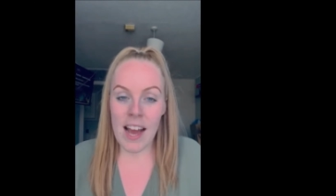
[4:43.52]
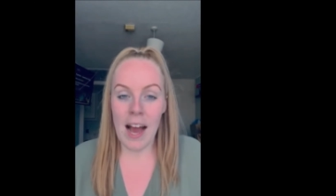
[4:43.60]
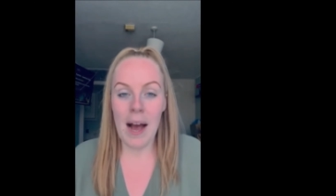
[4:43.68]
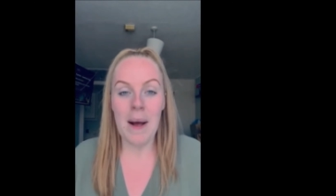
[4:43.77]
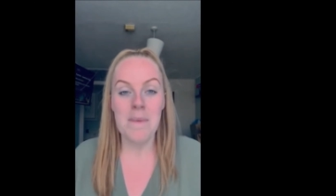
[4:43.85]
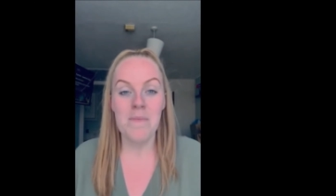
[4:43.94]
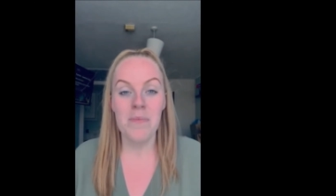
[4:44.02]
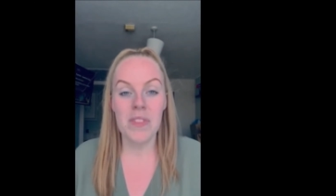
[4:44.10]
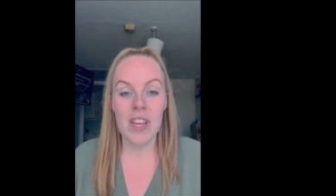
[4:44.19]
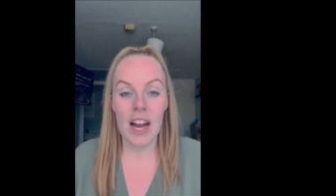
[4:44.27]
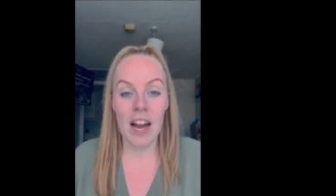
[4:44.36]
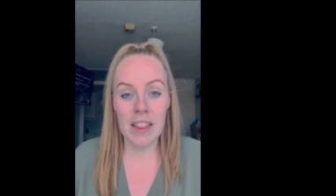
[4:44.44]
Um,
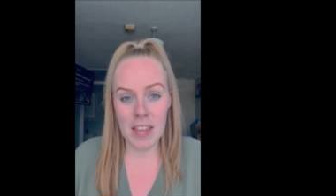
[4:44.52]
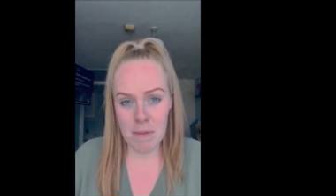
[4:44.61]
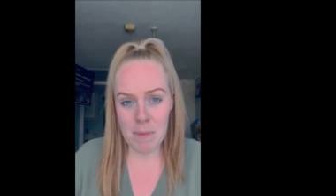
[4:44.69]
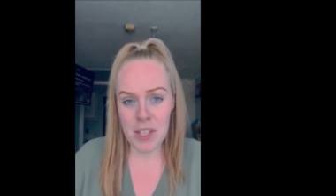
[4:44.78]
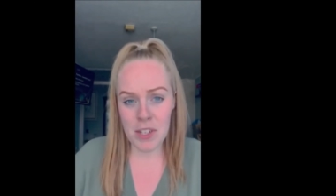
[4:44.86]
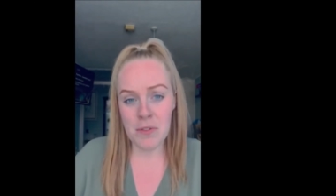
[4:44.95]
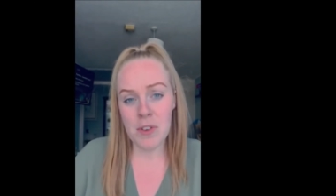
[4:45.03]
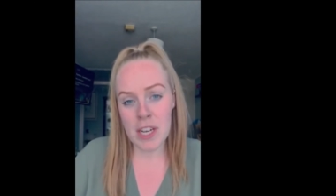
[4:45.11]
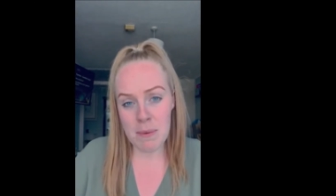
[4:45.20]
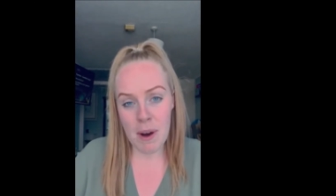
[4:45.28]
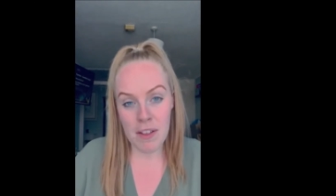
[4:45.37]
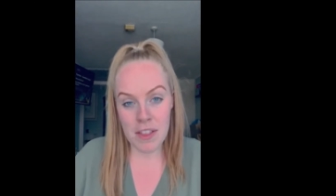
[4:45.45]
had they've been doing
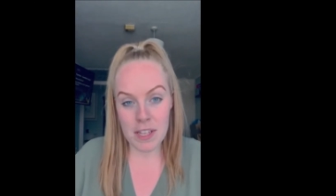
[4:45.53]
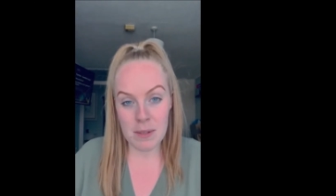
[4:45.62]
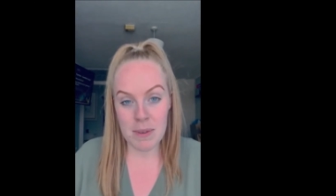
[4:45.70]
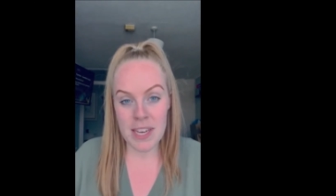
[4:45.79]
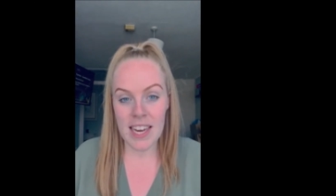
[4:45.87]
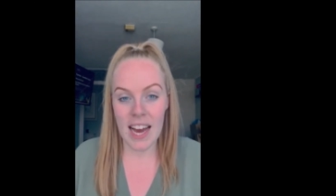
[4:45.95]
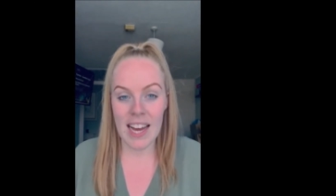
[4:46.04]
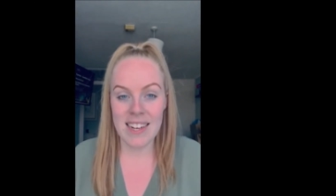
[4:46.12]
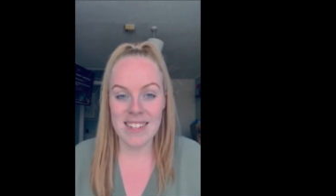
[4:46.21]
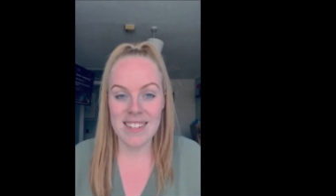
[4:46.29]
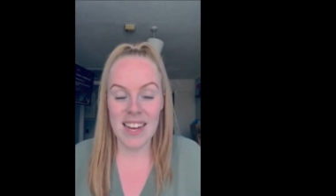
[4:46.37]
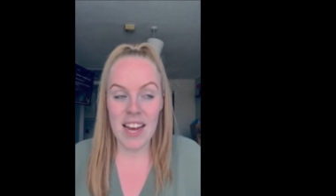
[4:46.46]
really well this week,
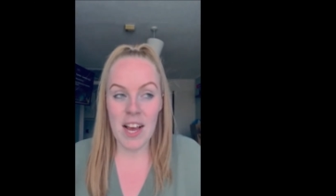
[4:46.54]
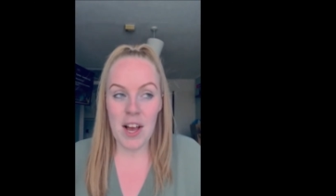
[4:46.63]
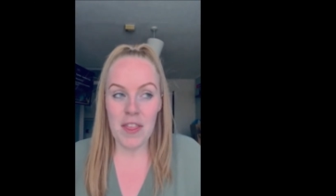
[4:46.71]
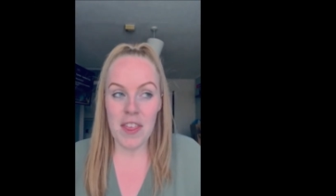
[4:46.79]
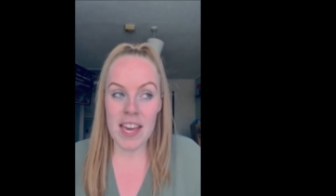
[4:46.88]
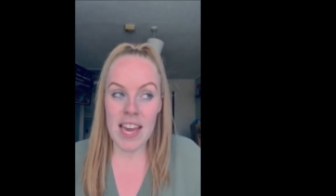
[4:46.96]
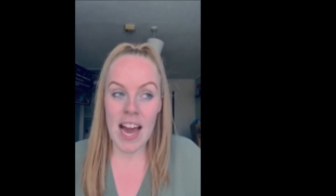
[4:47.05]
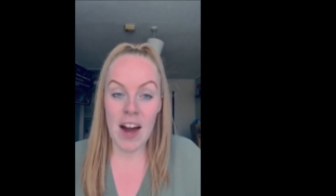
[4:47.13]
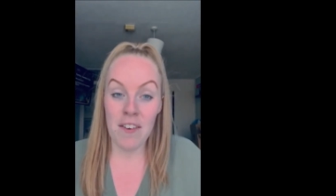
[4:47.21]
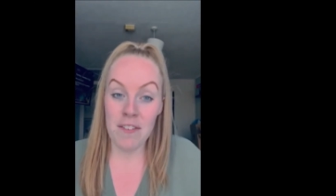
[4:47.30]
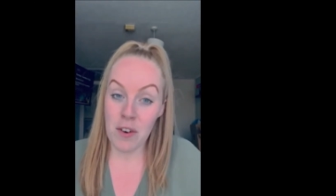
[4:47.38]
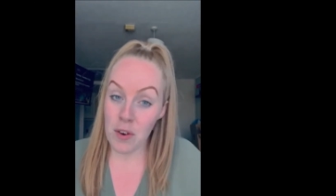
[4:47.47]
and they
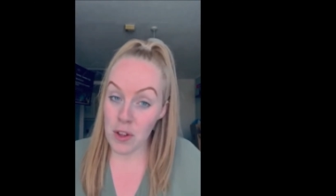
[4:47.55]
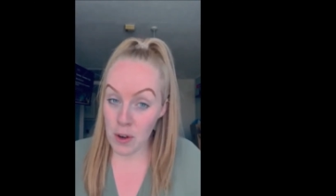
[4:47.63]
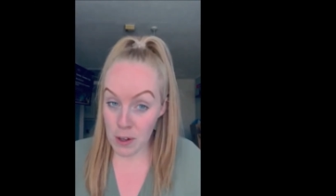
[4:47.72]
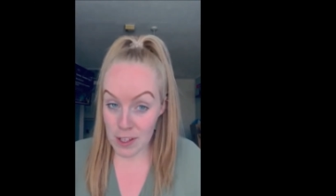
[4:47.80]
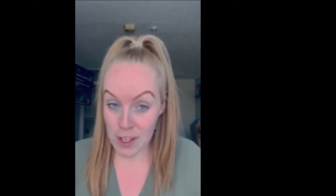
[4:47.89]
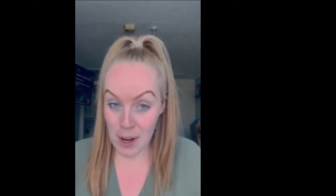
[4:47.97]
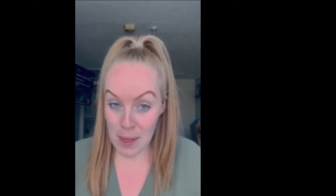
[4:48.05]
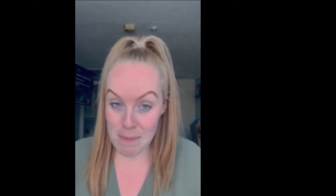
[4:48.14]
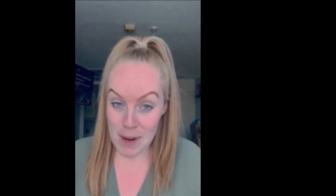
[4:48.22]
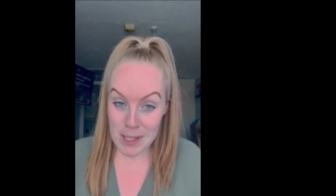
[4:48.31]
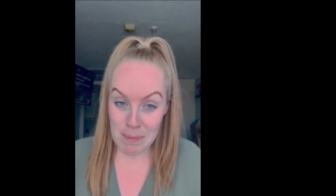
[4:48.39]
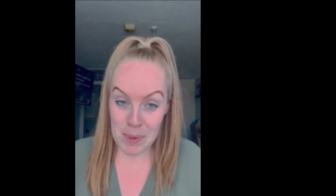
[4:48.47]
have also got the
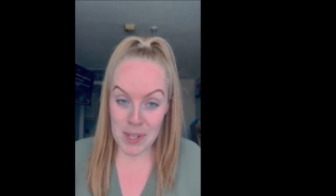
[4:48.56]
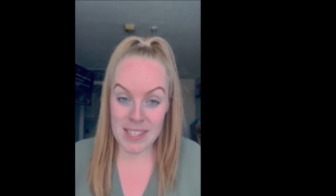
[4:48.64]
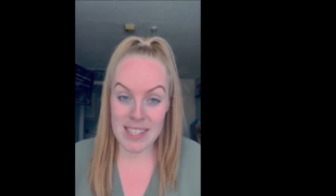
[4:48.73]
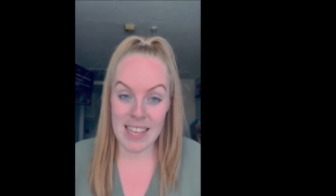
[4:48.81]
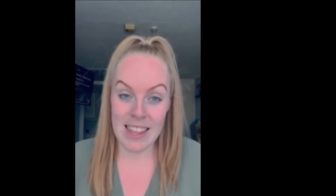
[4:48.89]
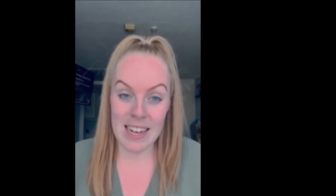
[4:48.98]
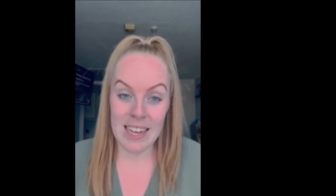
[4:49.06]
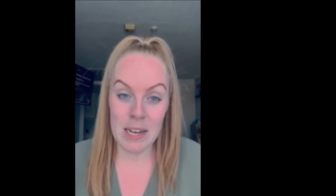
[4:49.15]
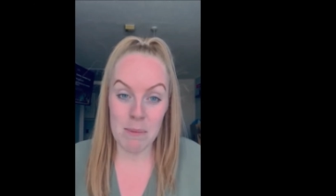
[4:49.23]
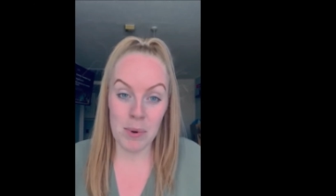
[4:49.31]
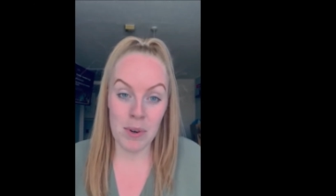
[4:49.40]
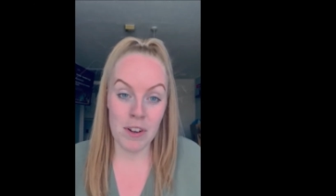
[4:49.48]
most points in the
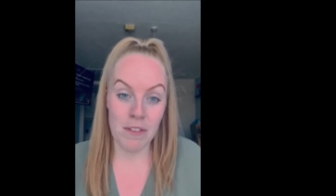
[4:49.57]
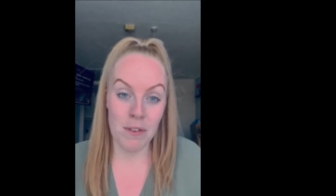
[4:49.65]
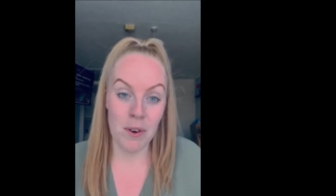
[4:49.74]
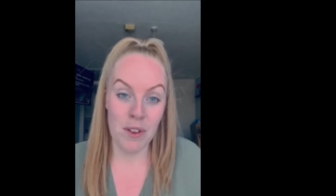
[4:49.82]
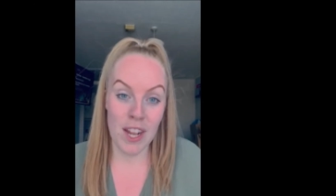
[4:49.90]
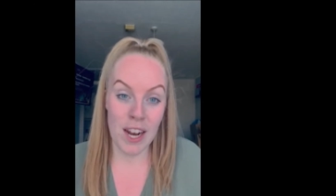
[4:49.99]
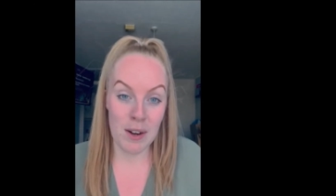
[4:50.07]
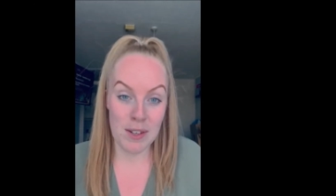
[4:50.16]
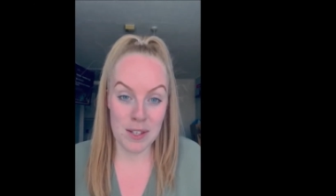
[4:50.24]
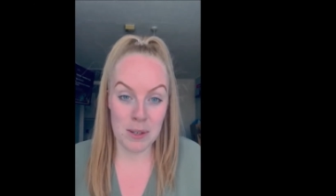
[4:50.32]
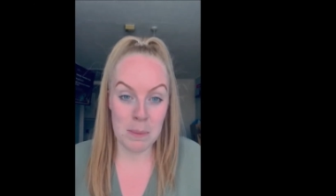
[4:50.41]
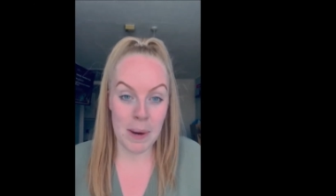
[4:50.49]
leaderboard for the lower
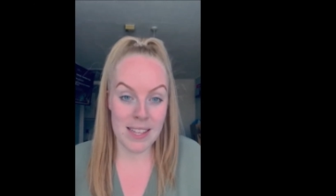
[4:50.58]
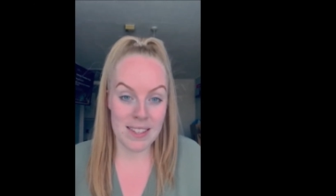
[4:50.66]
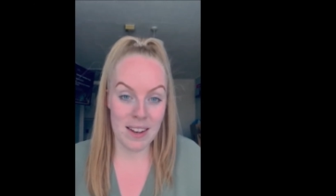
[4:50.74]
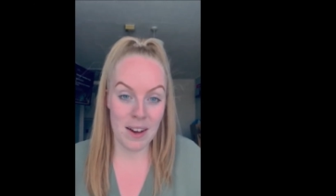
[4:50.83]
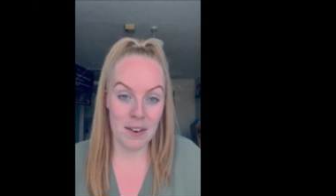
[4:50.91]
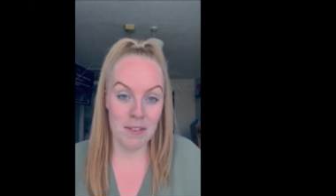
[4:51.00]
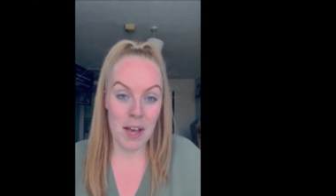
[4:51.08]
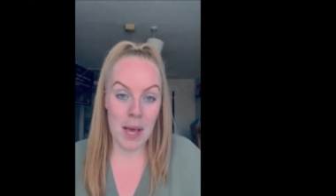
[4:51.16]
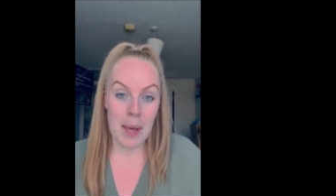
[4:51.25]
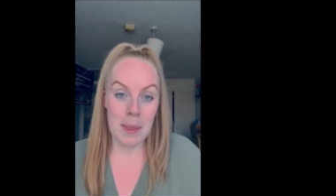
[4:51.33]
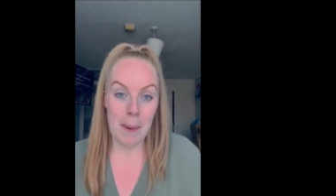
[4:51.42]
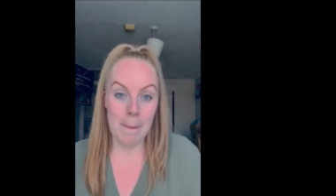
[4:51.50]
score battle of
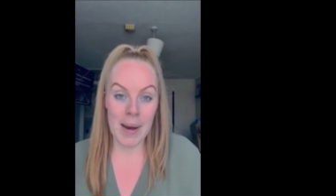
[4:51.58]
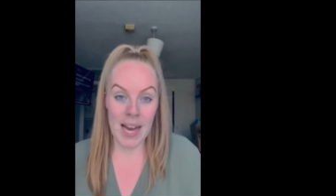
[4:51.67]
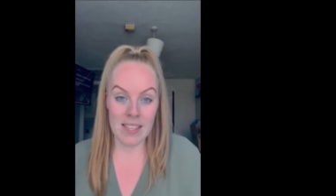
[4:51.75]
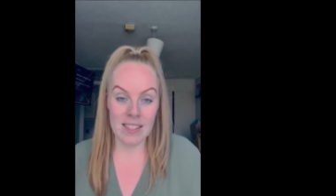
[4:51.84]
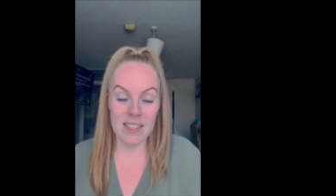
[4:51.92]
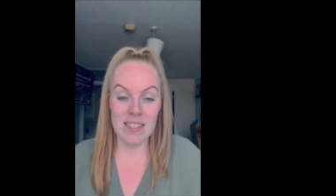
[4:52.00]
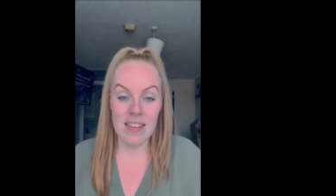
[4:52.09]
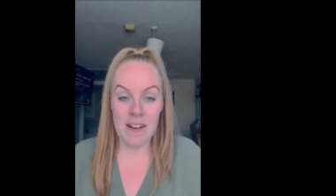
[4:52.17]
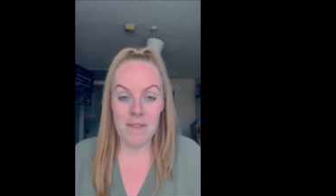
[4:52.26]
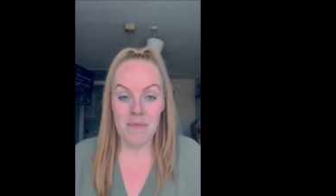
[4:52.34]
the bands